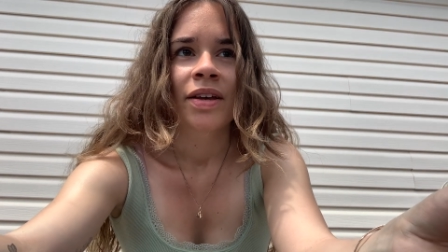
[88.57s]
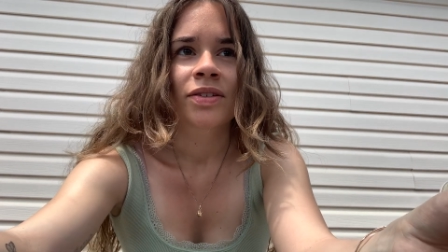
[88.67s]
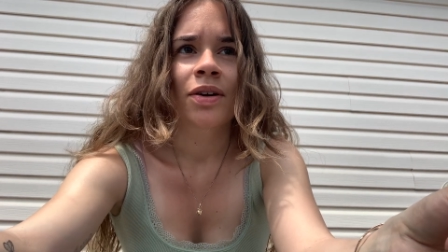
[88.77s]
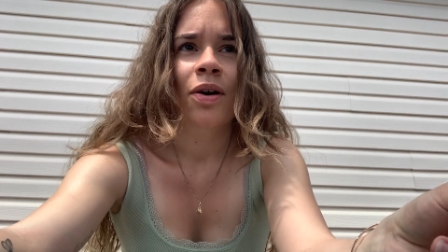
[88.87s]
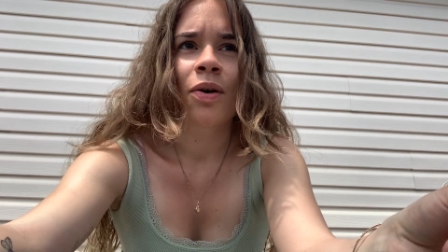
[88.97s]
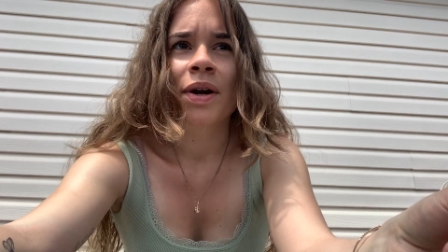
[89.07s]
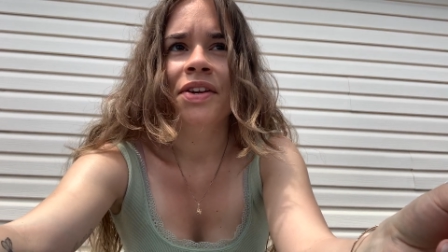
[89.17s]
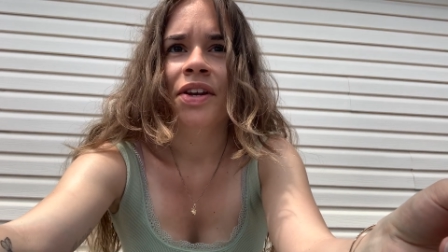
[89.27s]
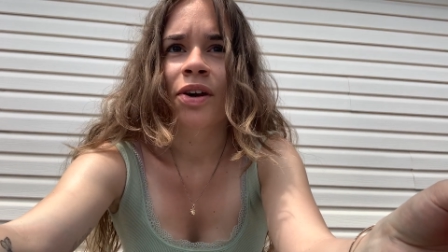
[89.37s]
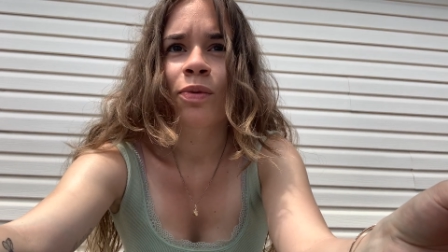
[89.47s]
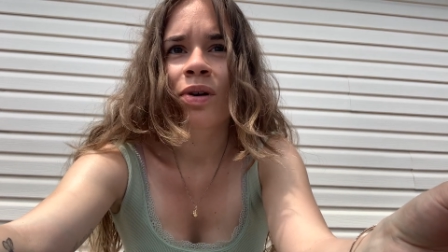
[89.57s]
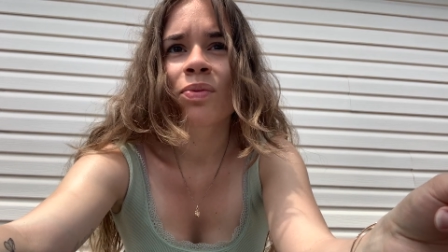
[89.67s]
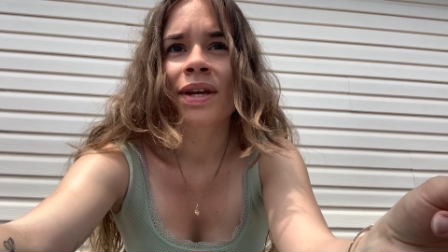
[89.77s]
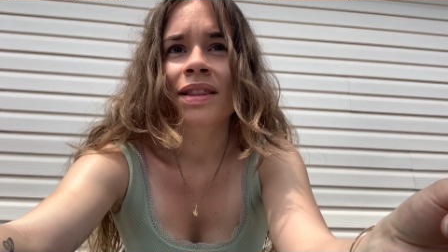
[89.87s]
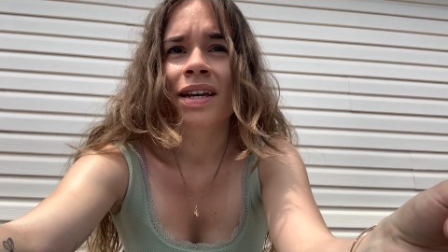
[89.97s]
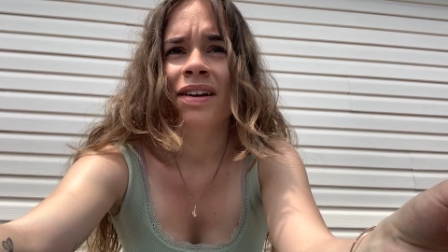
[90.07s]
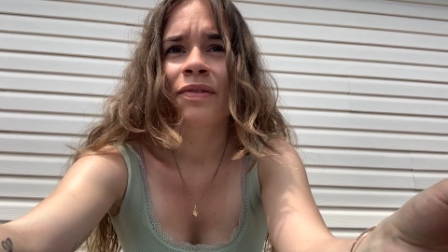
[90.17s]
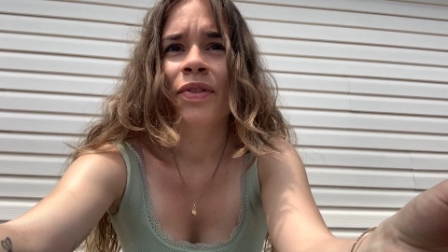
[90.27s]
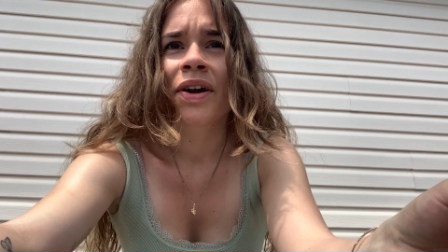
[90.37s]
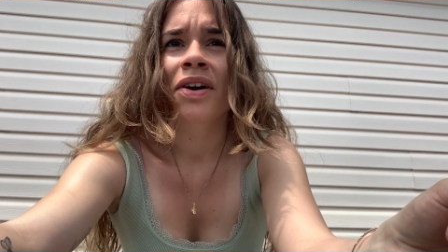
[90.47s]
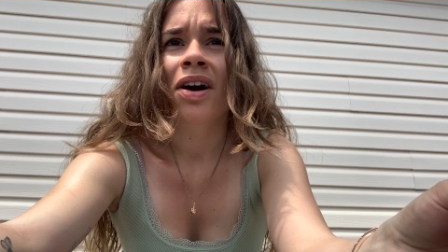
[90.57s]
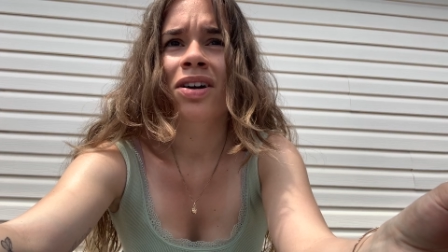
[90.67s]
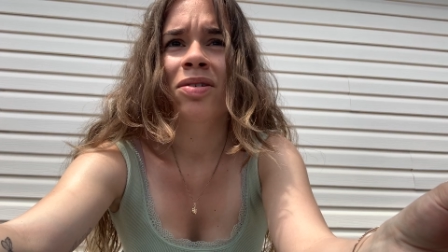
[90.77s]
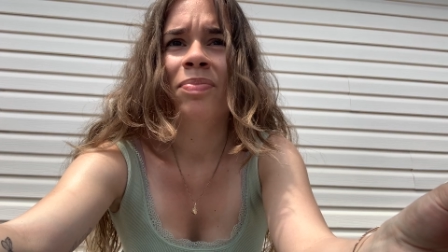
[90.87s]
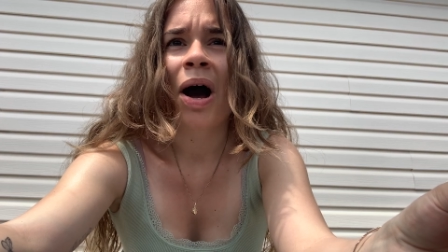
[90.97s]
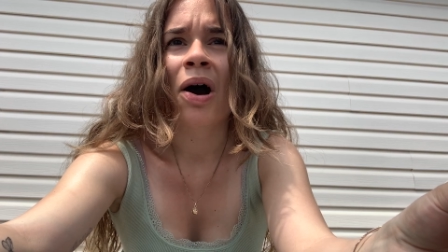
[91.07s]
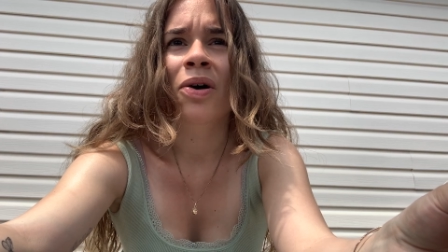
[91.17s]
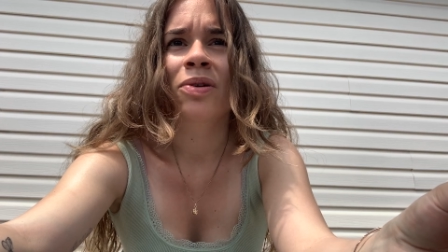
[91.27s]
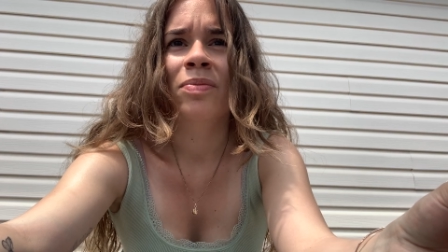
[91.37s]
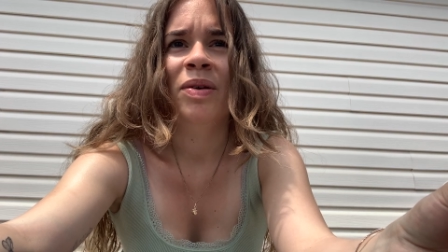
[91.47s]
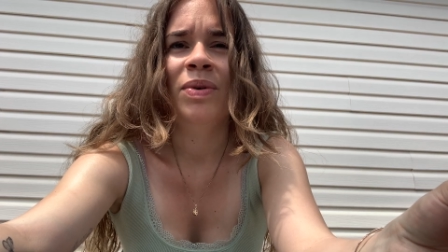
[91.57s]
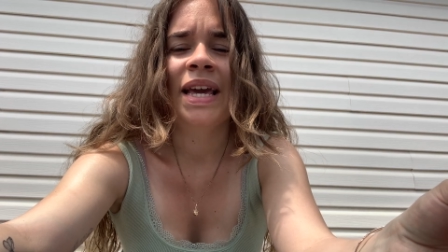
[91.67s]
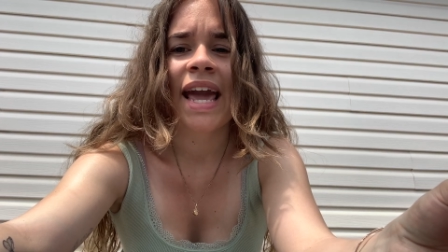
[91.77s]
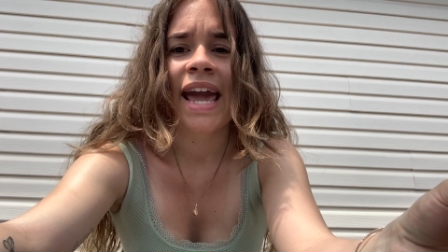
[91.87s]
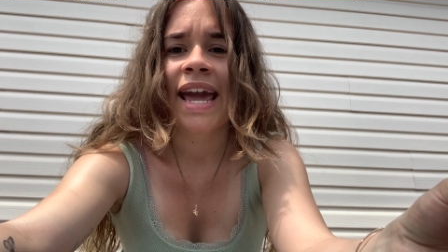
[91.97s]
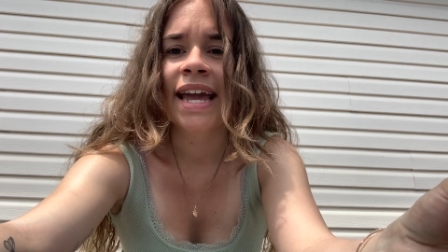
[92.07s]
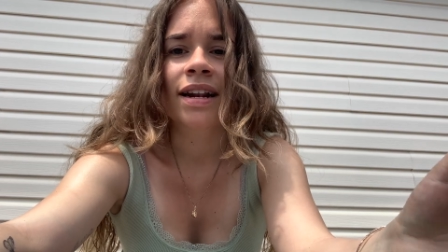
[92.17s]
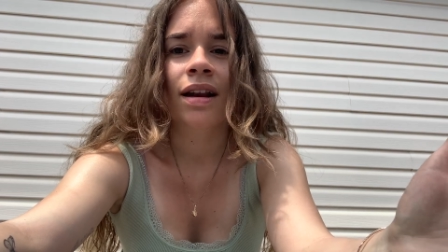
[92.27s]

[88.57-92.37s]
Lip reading: So near where we live, there are about maybe 8,